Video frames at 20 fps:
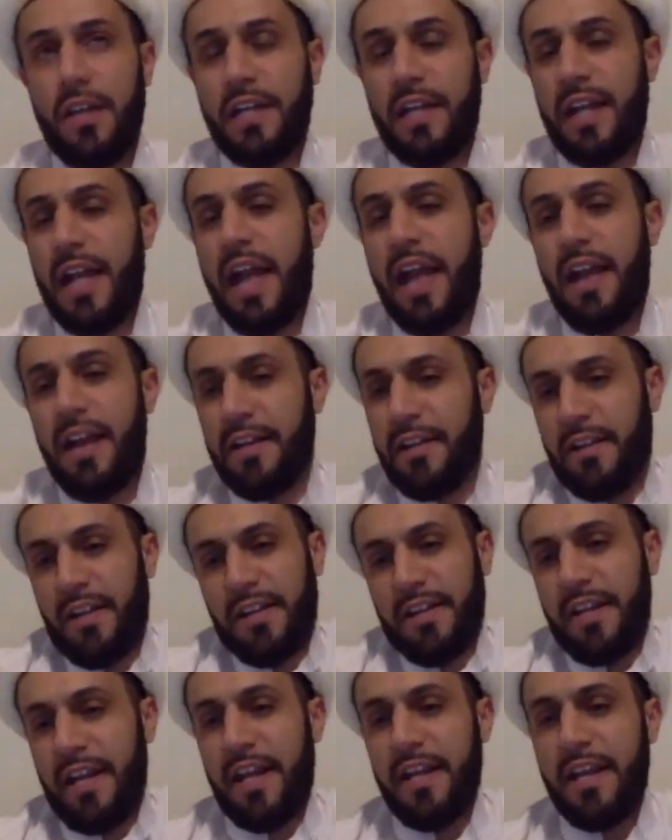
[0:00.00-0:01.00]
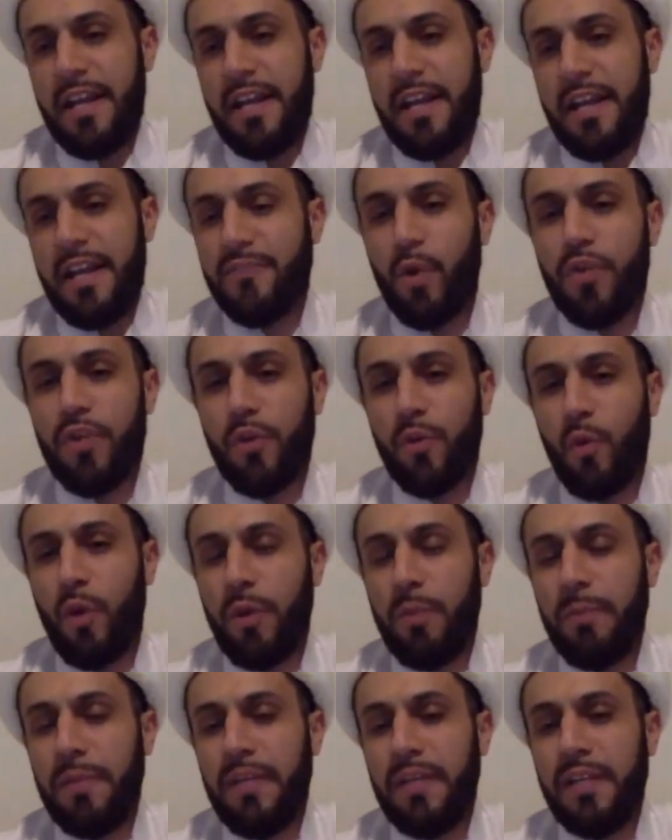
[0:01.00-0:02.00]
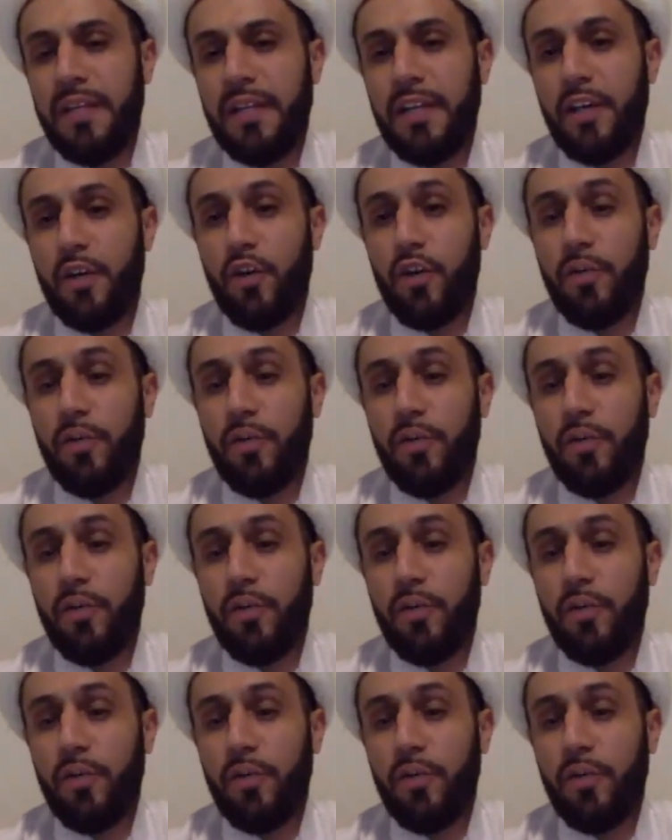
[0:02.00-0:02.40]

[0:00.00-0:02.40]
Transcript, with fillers: it has more than one meaning.